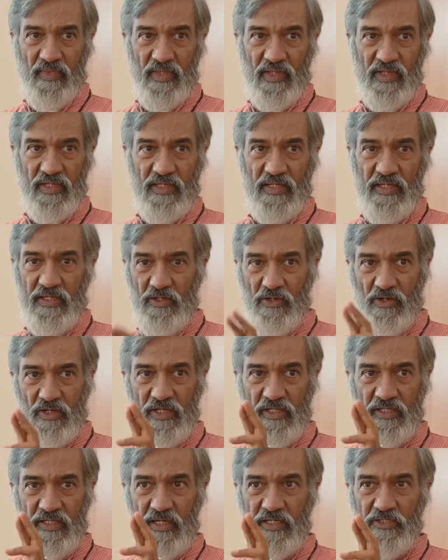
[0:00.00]
Yeah, I
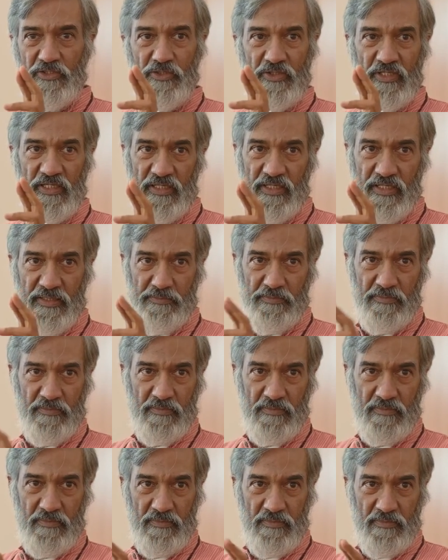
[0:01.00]
call it the Arjuna time.
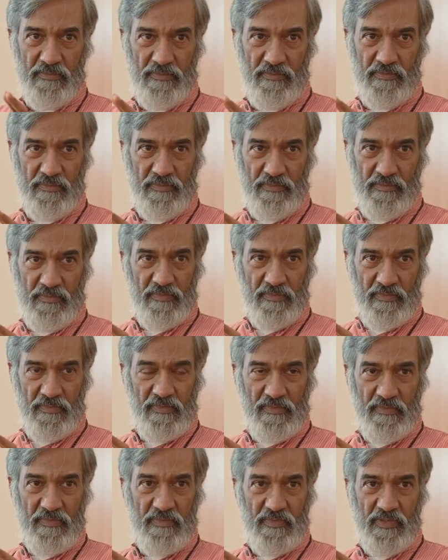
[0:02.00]
Mm.
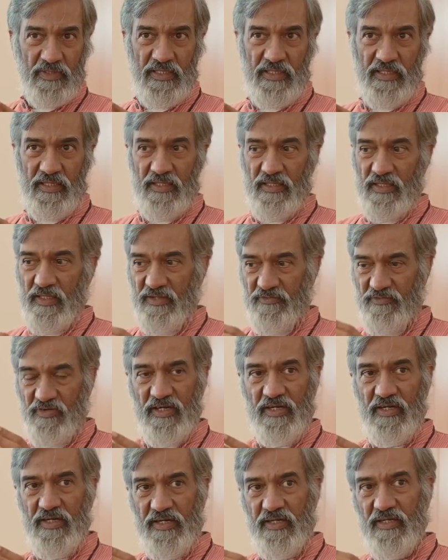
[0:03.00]
Right?
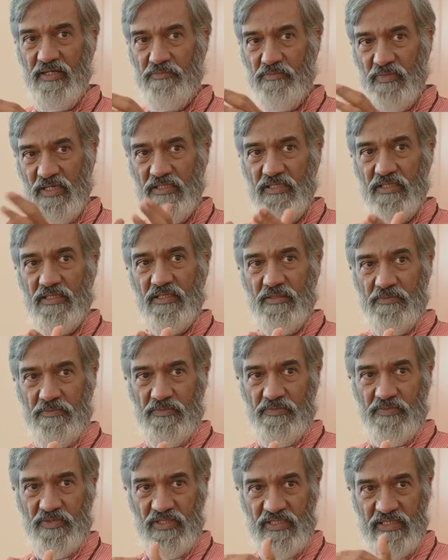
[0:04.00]
Every leader must
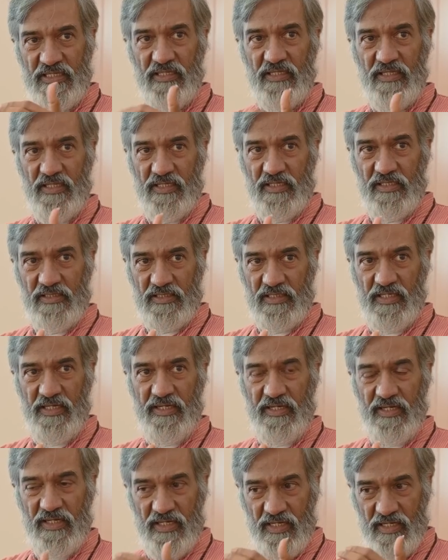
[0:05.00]
set that
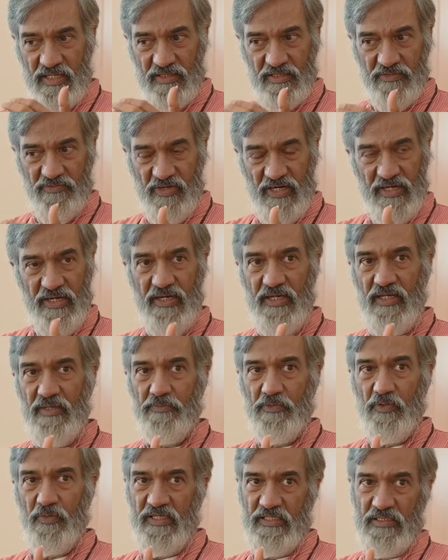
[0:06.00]
aside and ask very
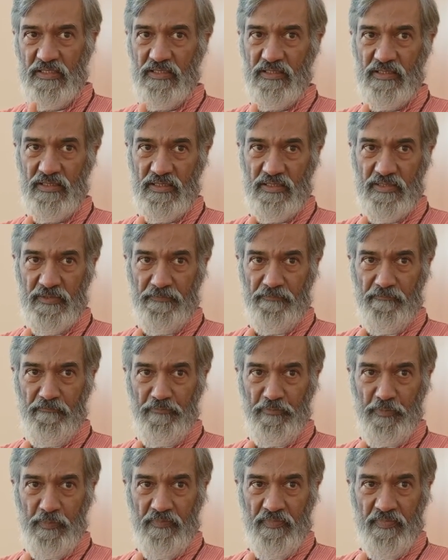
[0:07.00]
deep questions.
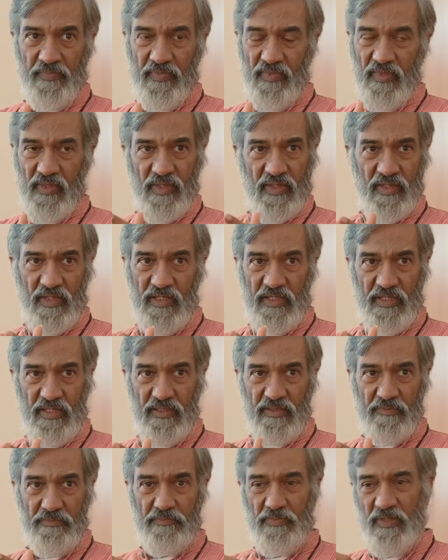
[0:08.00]
Right?
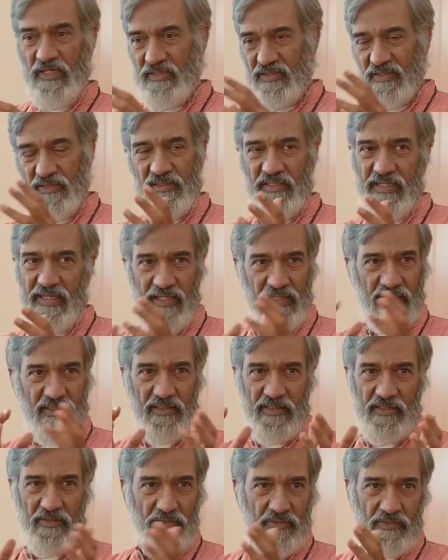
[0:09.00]
Plus
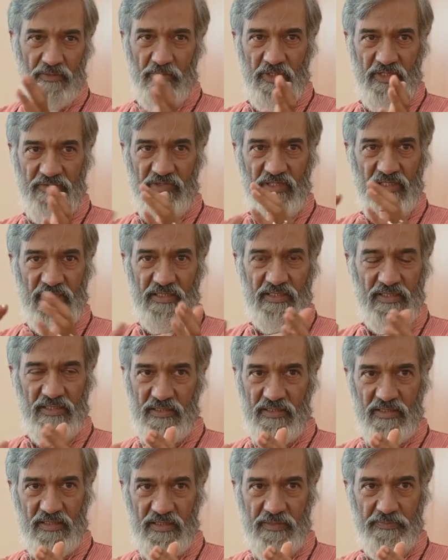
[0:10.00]
health and whatever, that's
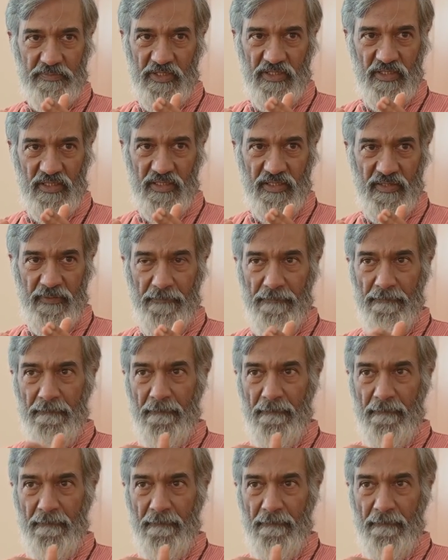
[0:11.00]
a separate thing.